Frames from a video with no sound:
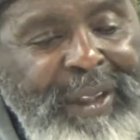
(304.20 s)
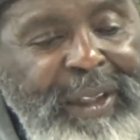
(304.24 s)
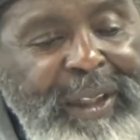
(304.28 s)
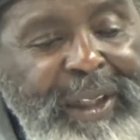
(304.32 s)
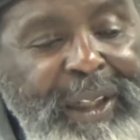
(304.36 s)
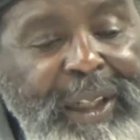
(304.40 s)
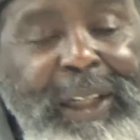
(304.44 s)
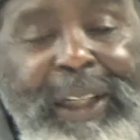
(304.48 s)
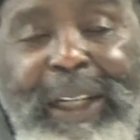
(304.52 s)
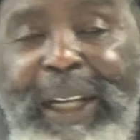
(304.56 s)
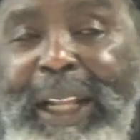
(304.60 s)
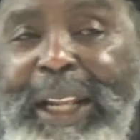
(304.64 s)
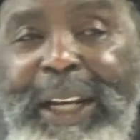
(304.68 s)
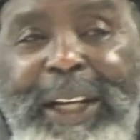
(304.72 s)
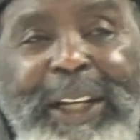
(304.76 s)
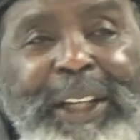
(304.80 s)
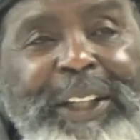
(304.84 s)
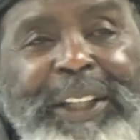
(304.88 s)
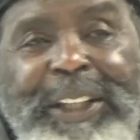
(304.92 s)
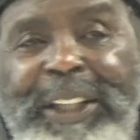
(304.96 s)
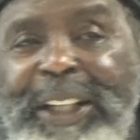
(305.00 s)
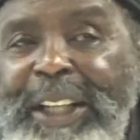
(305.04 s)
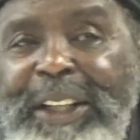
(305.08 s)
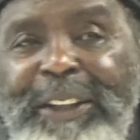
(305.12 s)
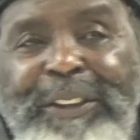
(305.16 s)
A lot
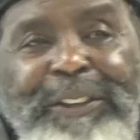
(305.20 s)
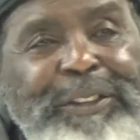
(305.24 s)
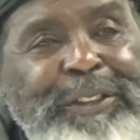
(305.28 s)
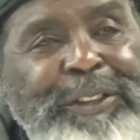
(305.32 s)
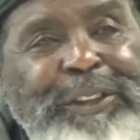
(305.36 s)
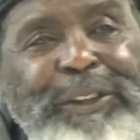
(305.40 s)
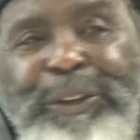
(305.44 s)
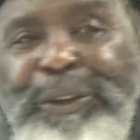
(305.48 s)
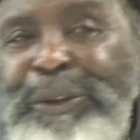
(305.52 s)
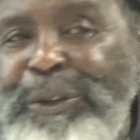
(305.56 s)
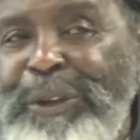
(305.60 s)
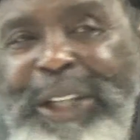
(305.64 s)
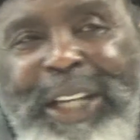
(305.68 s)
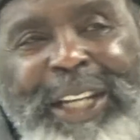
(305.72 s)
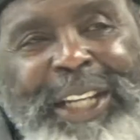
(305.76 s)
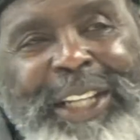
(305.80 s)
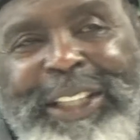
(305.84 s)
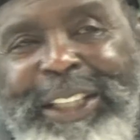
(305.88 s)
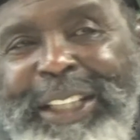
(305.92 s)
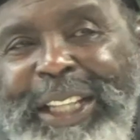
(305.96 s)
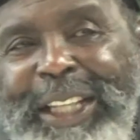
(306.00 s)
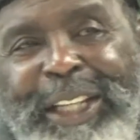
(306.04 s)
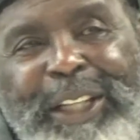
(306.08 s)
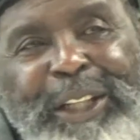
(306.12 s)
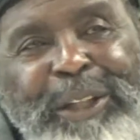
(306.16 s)
of the tests, you
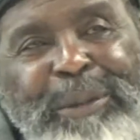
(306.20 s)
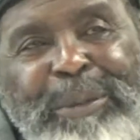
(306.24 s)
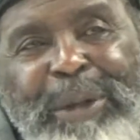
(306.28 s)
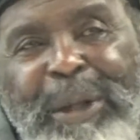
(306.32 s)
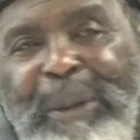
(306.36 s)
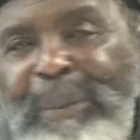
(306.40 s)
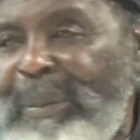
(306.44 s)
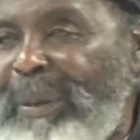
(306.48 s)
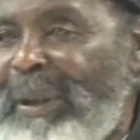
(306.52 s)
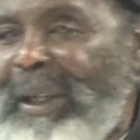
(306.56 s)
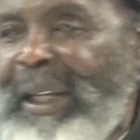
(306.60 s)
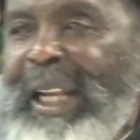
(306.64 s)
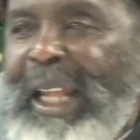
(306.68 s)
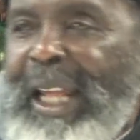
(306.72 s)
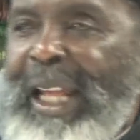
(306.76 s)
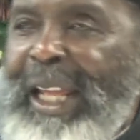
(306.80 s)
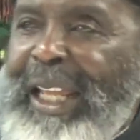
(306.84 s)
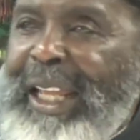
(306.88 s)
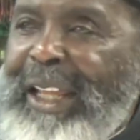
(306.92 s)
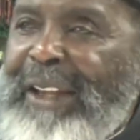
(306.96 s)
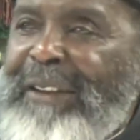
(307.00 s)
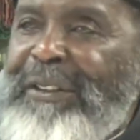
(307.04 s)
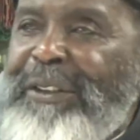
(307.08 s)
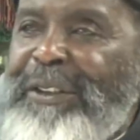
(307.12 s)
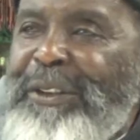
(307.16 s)
can't think them up. A lie
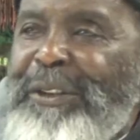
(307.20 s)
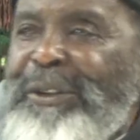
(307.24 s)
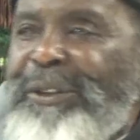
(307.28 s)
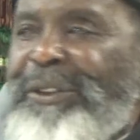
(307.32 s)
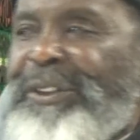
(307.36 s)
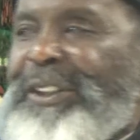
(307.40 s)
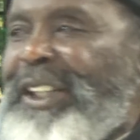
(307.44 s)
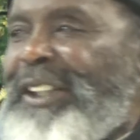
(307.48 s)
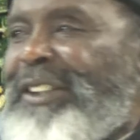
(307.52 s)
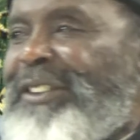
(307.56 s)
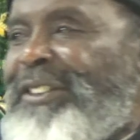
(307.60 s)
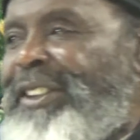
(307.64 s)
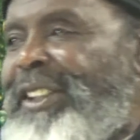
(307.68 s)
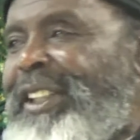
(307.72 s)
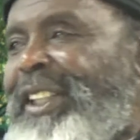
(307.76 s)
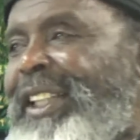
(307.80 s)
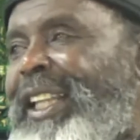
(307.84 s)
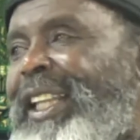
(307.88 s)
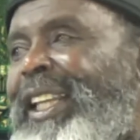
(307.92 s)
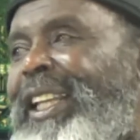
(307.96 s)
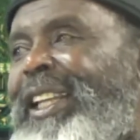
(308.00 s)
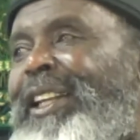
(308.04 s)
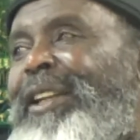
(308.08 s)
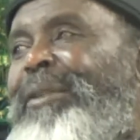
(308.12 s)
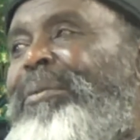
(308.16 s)
having you tested,
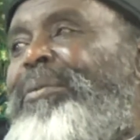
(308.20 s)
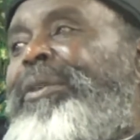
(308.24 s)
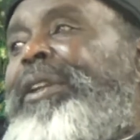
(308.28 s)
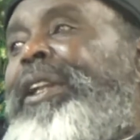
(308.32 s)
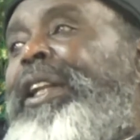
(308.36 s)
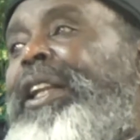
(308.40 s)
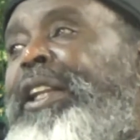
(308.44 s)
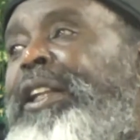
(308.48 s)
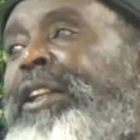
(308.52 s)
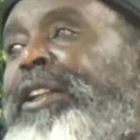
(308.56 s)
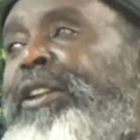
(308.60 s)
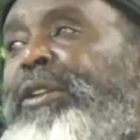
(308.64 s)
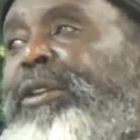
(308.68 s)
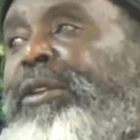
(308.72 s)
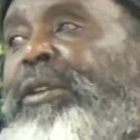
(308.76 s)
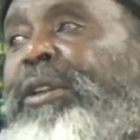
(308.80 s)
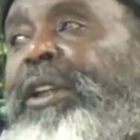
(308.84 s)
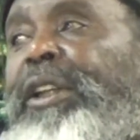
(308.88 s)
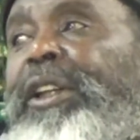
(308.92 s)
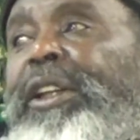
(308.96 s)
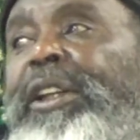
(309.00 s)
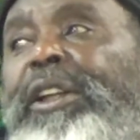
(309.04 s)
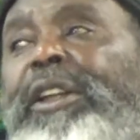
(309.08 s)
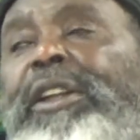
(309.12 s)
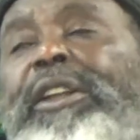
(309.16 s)
and I'm telling you,
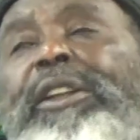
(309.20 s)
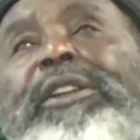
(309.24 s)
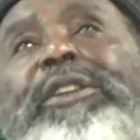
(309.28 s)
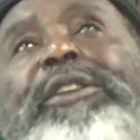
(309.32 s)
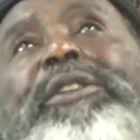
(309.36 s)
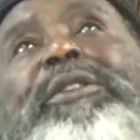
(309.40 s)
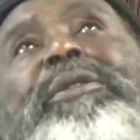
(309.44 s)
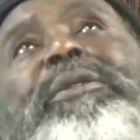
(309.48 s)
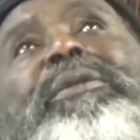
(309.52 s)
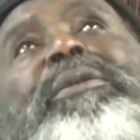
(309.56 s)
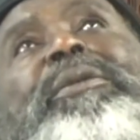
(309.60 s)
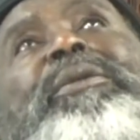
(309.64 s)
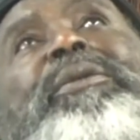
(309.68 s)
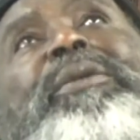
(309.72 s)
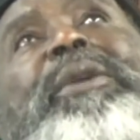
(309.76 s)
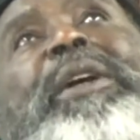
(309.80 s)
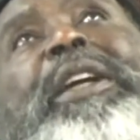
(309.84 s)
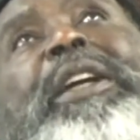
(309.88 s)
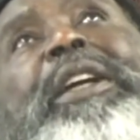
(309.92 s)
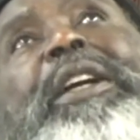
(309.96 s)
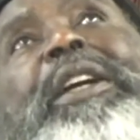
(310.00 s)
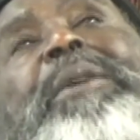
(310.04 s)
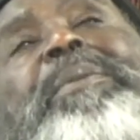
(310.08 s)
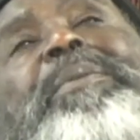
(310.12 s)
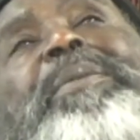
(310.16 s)
you can
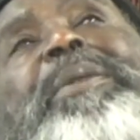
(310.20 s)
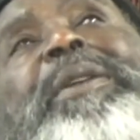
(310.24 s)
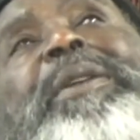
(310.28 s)
wake up